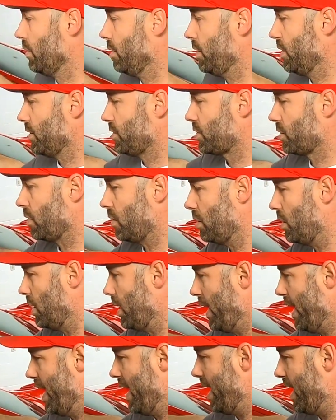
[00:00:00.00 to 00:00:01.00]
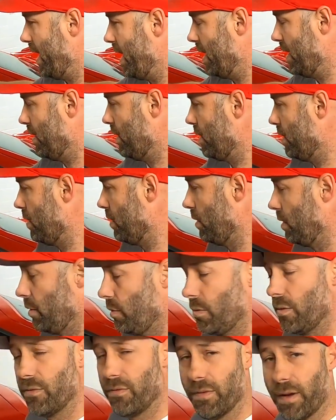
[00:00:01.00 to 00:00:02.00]
This car had,
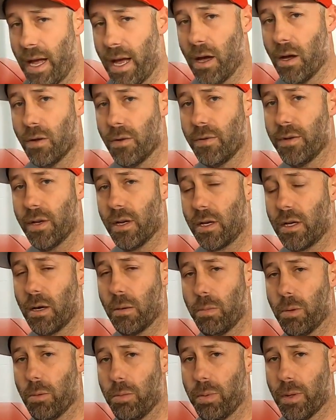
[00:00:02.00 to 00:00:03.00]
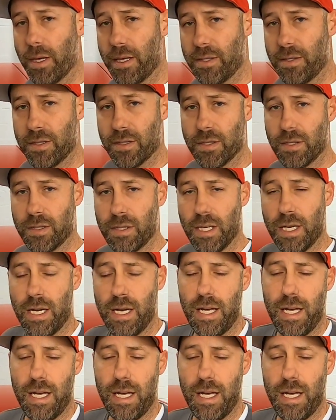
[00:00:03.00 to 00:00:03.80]
we found in a couple places,